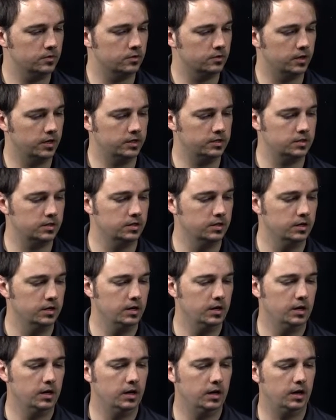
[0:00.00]
All right.
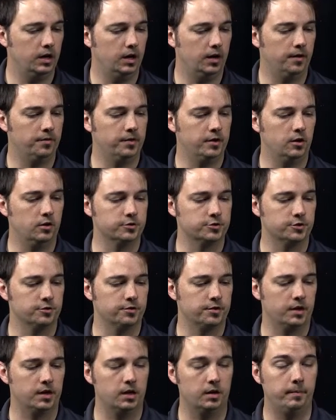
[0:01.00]
Then also
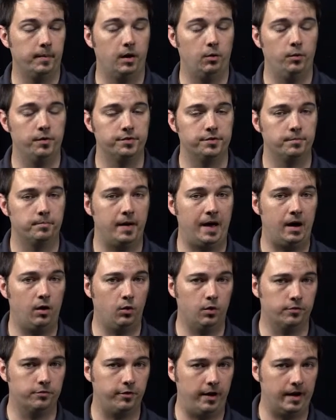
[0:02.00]
thinking about what the
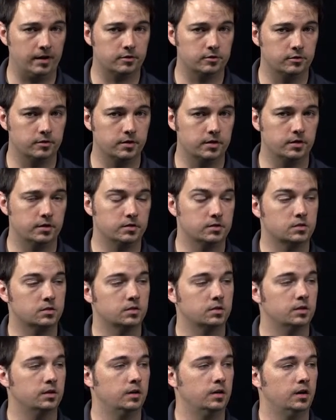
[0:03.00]
power factor
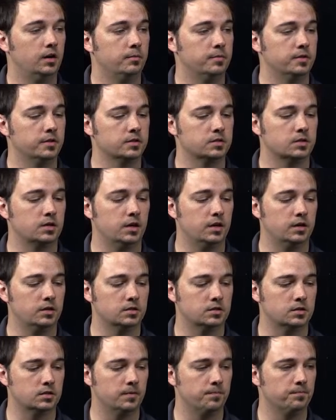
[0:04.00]
is in this
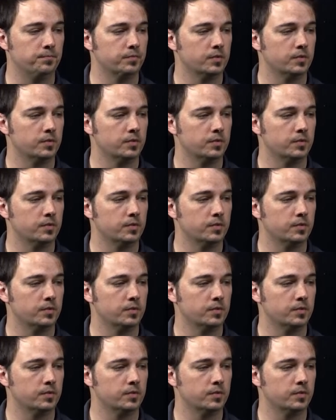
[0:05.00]
case.